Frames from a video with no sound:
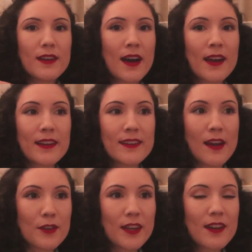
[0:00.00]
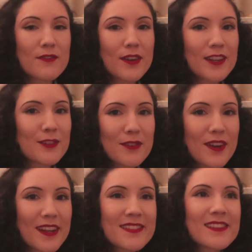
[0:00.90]
I never get invited to
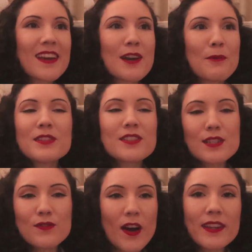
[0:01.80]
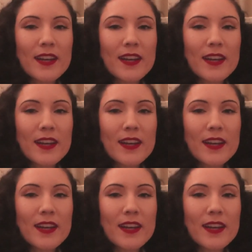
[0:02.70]
events, which is fine.